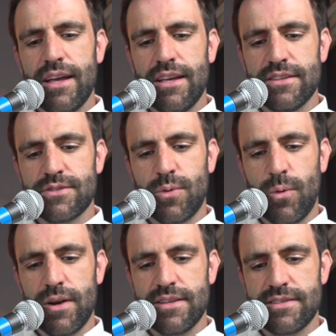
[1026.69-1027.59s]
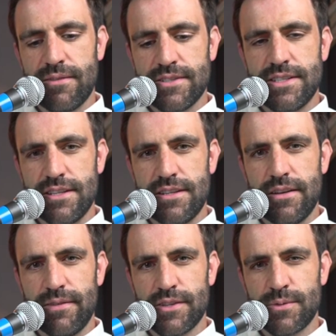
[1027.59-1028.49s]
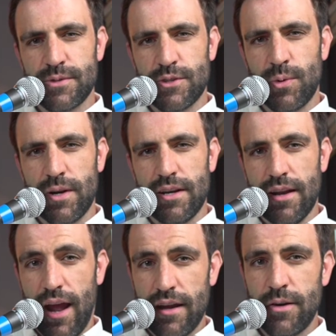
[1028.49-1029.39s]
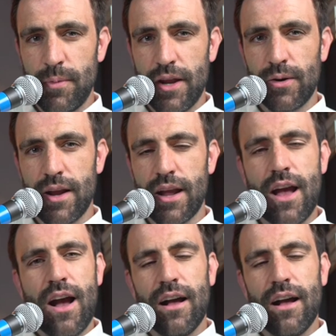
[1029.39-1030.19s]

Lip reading: His 2017 defense was at 29 in beta rank.